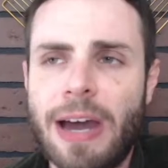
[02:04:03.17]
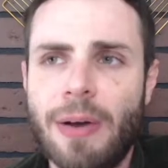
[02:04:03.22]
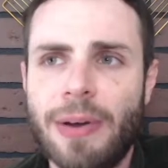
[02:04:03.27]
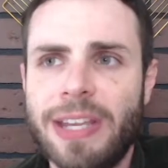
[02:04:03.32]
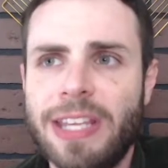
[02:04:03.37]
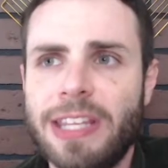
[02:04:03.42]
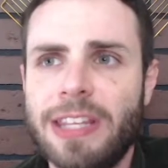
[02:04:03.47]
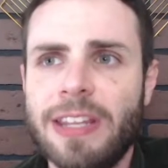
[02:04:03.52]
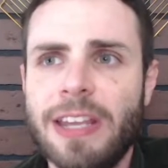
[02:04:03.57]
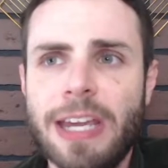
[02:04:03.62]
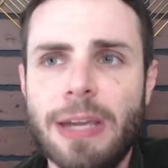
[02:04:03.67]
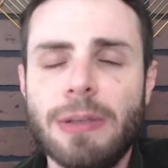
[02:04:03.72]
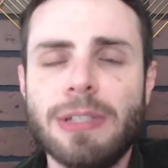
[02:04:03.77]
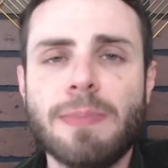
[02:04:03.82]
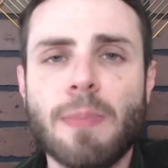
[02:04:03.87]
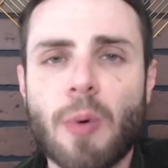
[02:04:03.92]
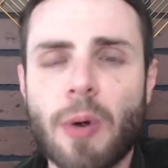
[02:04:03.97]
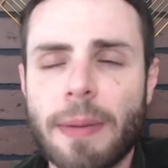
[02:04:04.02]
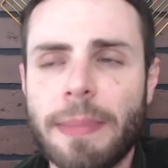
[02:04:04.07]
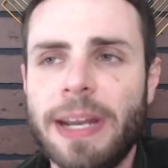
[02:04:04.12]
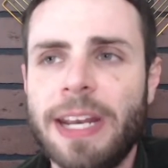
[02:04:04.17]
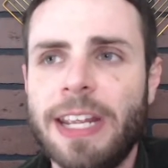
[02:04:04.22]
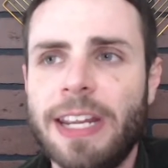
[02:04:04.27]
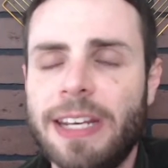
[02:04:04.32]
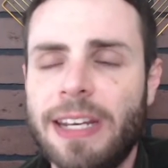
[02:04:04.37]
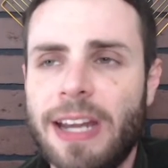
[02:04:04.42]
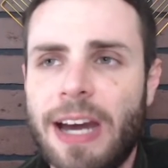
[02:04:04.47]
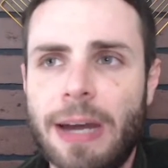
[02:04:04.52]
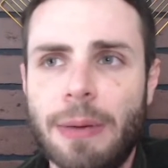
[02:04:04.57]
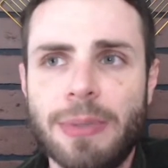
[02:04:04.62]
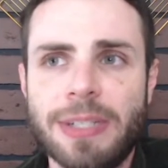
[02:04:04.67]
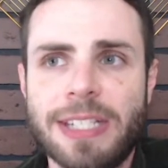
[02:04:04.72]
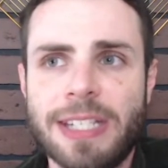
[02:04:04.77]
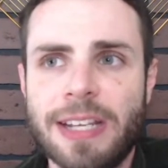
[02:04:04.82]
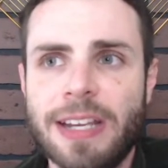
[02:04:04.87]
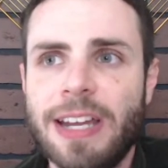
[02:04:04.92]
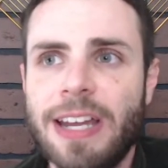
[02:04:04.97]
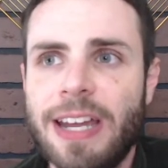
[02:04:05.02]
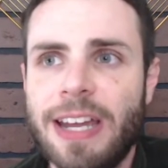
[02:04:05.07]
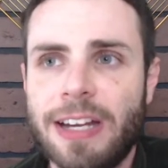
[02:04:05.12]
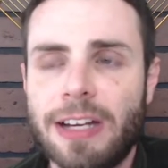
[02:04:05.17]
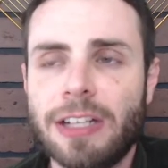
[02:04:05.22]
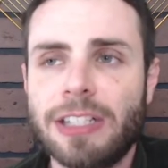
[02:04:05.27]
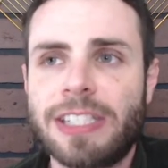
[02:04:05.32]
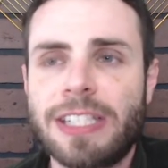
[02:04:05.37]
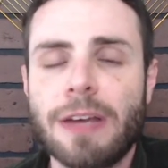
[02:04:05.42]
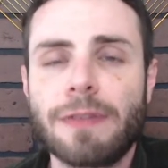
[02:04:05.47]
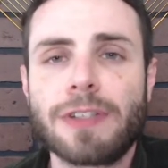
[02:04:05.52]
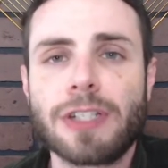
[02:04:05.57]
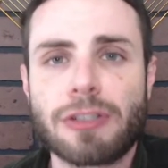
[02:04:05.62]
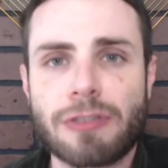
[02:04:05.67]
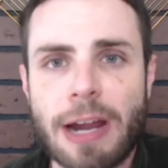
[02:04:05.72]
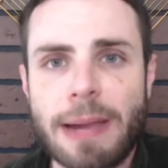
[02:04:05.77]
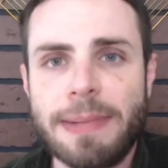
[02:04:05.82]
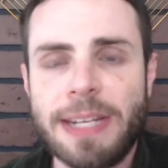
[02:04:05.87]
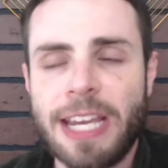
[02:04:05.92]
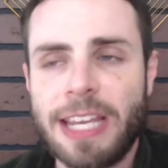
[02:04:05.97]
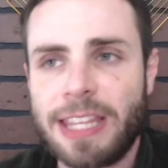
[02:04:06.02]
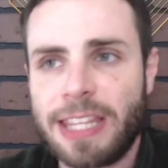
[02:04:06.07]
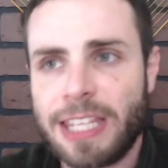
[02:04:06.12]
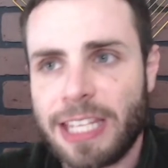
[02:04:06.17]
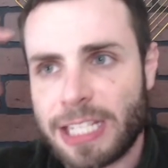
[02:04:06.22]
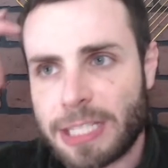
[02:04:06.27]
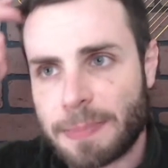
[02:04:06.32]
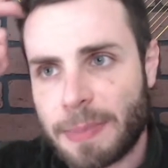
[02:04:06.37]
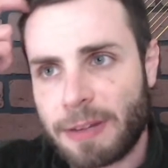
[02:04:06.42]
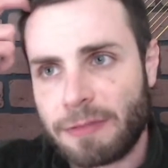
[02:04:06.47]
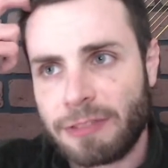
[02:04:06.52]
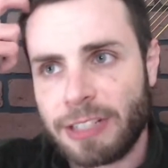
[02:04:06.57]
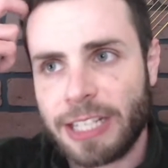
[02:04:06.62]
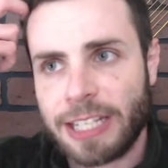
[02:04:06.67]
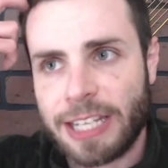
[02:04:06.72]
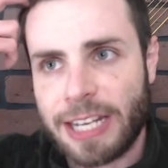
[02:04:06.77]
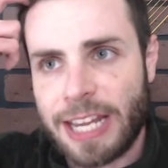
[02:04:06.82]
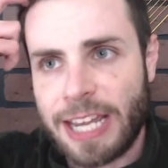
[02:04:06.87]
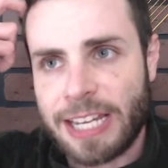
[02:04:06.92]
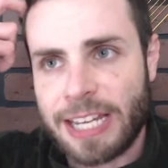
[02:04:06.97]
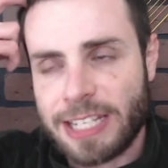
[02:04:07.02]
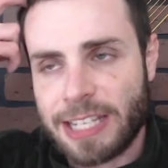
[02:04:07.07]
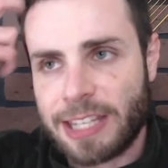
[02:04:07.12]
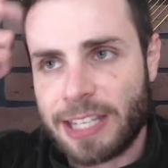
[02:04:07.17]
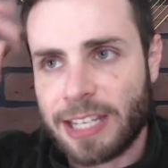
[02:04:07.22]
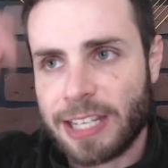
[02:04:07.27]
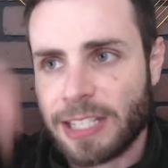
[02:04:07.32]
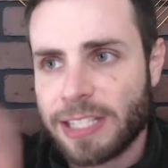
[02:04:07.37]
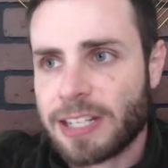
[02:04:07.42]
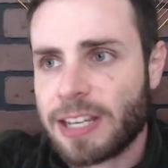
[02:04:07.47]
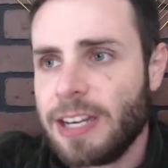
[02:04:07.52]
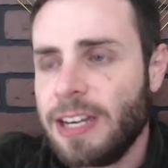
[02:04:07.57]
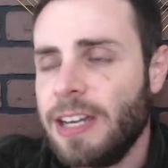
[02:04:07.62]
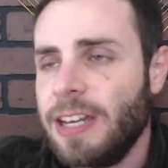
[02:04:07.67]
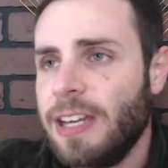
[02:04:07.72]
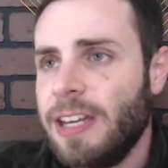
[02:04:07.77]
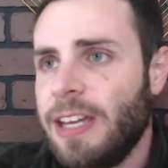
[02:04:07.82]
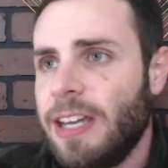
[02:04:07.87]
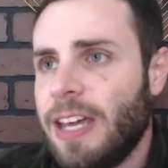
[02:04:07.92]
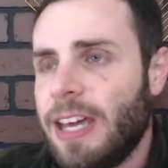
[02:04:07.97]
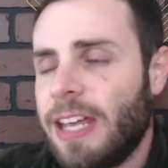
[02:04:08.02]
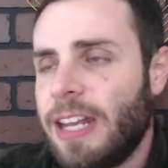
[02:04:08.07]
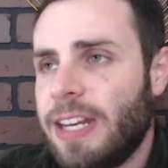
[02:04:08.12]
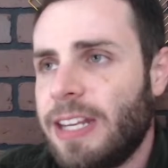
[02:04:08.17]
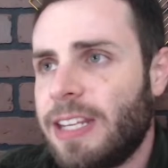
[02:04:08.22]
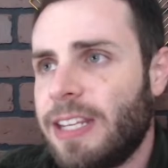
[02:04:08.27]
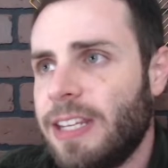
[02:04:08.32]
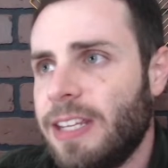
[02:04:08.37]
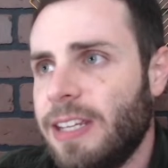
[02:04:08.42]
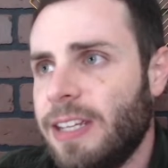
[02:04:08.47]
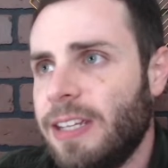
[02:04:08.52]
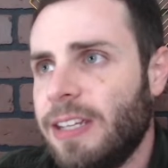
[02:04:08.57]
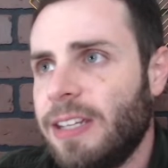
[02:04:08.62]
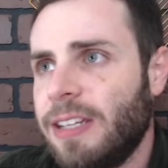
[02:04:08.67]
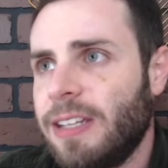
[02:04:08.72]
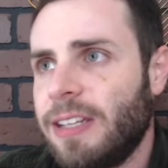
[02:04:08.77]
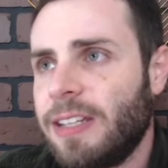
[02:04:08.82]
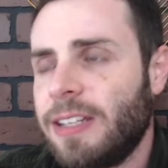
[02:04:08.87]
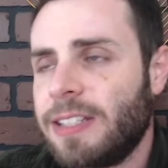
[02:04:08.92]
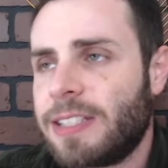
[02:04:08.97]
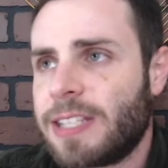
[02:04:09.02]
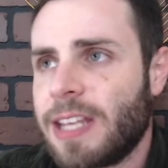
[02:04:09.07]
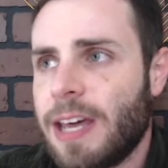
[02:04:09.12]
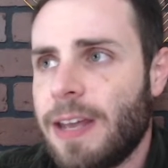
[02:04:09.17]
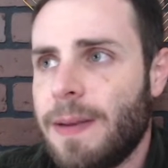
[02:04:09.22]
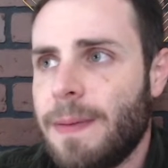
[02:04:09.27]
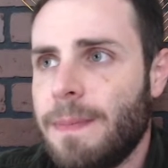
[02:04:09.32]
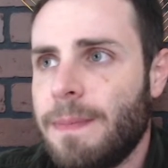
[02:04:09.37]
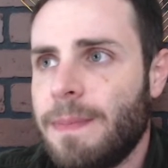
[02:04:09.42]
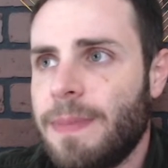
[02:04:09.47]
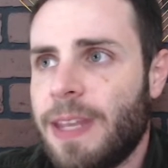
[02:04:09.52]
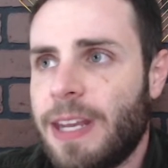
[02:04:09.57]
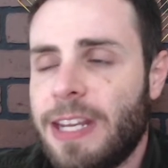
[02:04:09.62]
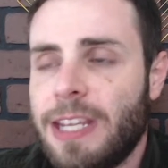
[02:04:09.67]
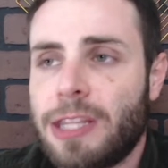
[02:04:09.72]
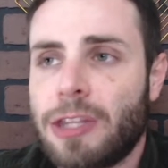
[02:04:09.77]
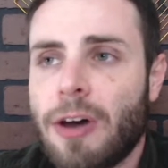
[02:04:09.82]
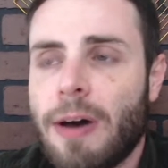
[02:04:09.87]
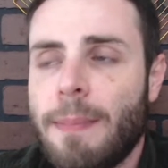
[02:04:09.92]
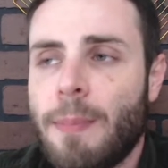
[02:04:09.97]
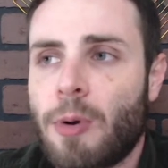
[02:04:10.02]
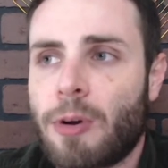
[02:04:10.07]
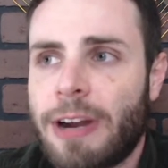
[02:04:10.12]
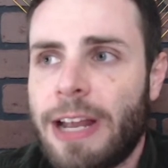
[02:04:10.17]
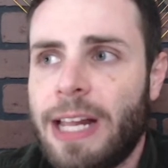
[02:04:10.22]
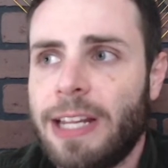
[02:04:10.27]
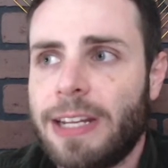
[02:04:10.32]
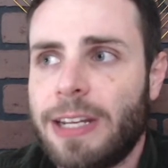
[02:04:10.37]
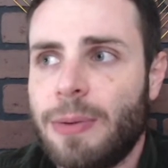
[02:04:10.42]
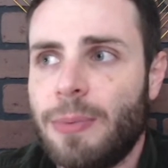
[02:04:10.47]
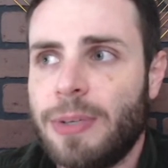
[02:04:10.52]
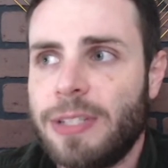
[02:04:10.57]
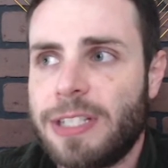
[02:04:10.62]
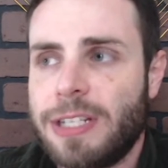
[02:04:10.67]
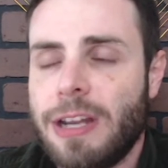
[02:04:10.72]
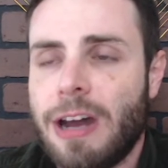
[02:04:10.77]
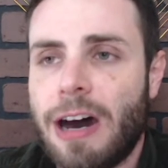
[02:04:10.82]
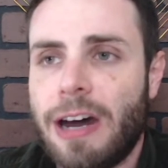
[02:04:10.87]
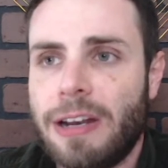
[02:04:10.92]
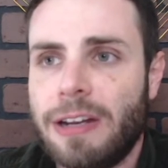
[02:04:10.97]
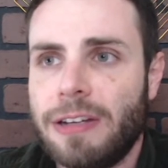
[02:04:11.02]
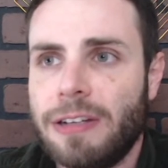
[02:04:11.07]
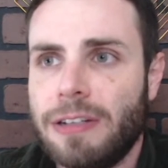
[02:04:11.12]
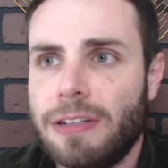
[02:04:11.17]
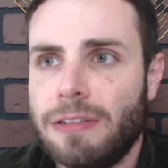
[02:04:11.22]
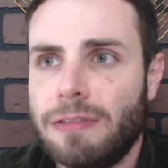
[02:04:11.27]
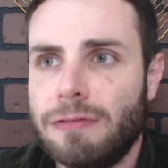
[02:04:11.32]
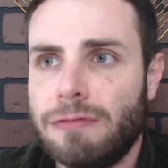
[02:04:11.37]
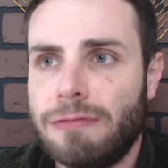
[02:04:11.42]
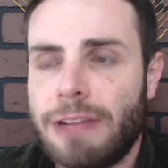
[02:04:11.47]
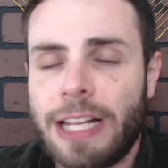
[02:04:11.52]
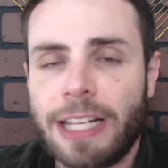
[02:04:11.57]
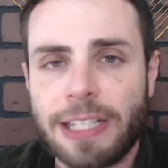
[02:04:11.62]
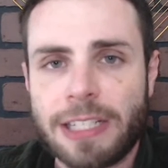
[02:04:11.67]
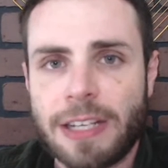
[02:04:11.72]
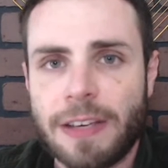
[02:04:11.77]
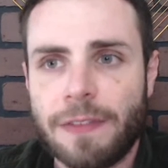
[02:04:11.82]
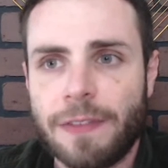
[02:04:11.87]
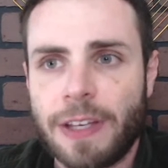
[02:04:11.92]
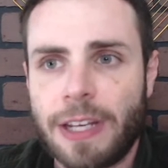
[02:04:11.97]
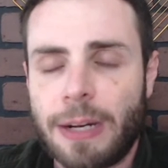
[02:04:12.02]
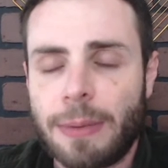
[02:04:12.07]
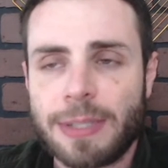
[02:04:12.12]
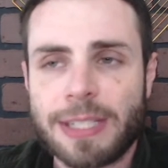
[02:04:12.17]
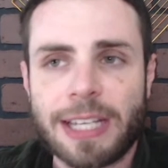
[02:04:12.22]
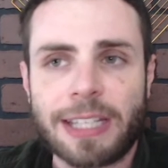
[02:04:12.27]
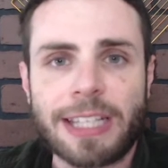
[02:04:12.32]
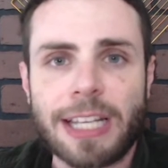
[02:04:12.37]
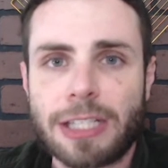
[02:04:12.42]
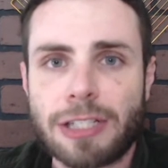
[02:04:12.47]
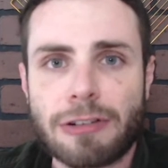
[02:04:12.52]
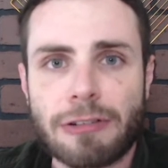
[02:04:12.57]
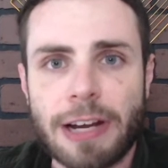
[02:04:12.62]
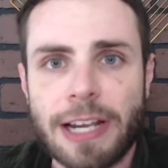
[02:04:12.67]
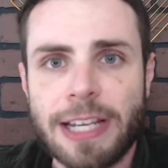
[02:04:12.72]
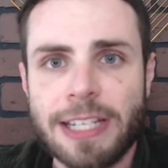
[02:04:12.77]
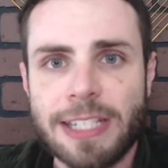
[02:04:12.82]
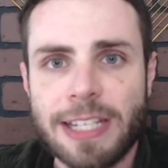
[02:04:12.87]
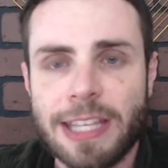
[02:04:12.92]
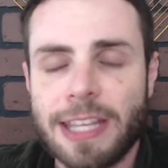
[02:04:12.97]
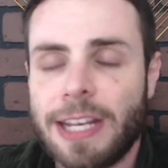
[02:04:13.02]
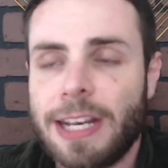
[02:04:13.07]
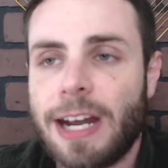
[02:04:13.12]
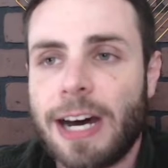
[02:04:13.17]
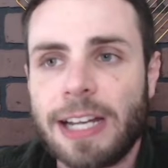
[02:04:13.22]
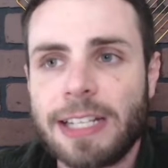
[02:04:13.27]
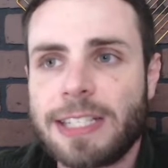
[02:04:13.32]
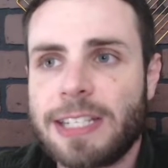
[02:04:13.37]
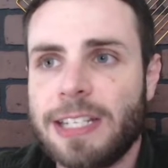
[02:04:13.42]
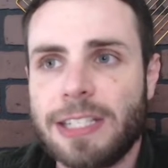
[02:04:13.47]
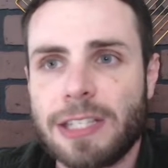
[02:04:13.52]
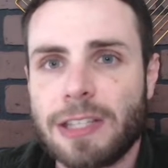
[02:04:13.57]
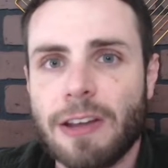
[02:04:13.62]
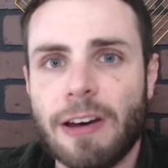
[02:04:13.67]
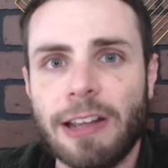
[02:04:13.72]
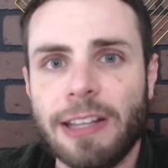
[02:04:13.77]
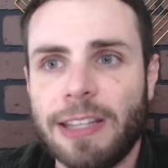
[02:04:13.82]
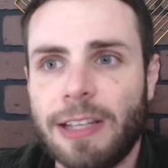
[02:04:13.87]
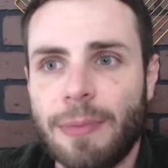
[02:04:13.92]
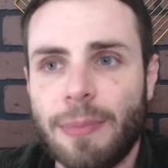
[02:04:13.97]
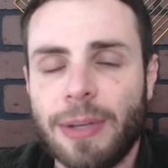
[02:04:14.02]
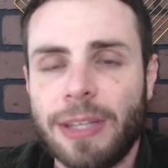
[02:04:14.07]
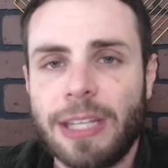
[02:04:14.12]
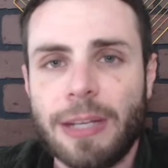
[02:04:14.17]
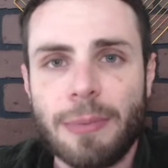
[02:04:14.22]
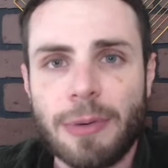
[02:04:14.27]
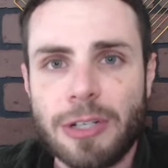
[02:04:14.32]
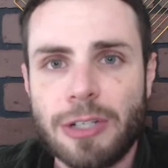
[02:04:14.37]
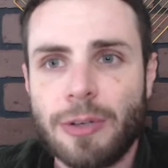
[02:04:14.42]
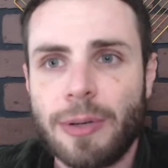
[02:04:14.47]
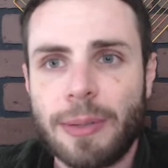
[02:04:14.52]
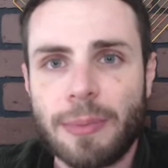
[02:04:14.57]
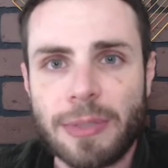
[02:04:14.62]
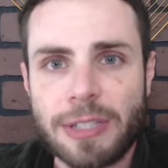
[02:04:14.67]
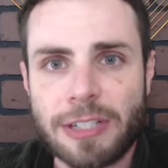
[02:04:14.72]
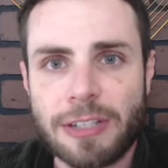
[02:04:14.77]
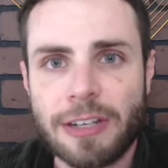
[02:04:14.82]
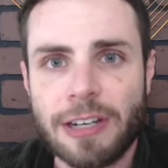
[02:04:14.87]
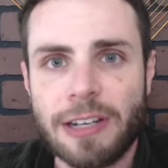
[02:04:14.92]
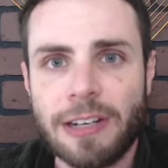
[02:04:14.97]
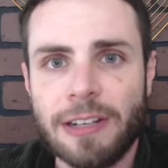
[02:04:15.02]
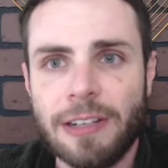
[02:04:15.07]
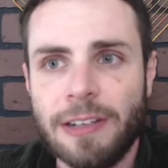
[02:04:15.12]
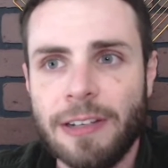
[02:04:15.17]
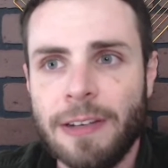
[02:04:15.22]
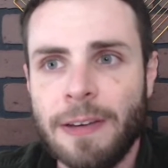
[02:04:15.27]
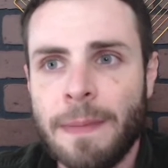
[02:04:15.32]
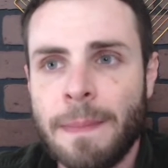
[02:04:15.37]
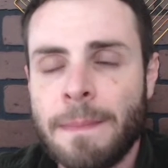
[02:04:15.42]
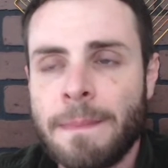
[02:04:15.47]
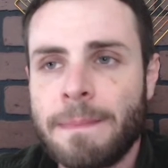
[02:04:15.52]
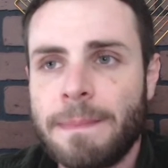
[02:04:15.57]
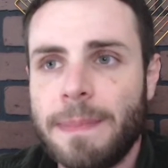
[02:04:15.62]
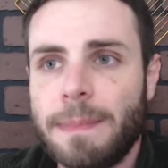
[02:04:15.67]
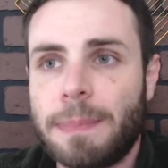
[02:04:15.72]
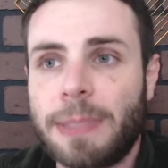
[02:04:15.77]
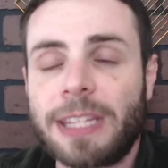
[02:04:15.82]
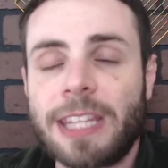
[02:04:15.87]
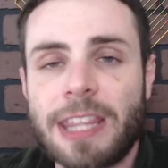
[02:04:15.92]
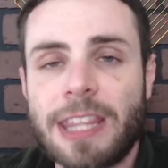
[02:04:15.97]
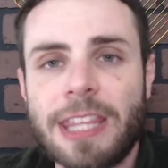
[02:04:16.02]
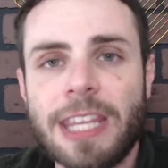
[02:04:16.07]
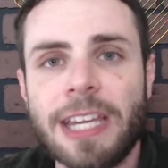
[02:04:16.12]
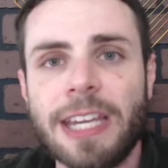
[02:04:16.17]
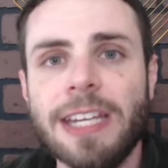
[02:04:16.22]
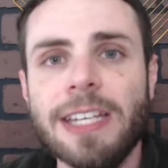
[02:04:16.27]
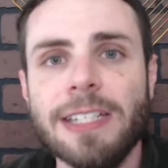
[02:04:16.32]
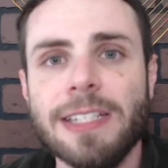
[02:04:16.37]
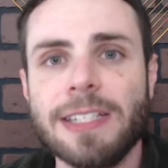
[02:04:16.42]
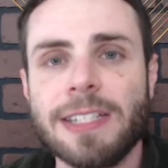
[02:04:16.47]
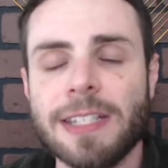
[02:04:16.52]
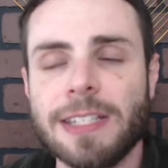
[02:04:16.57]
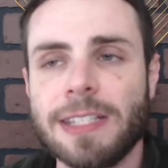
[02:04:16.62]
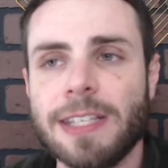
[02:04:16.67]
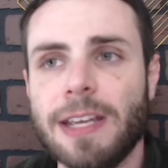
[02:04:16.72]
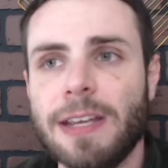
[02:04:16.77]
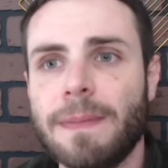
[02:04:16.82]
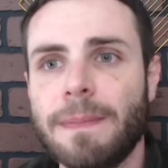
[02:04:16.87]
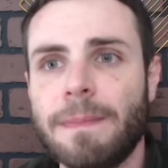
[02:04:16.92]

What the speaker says: he was Mormon, and I was self-described atheist, but really an anti-theist. And he said that he thought morality was not relative. And I was like, that's crazy. The Nazis thought that what they were doing was good. But the thing is that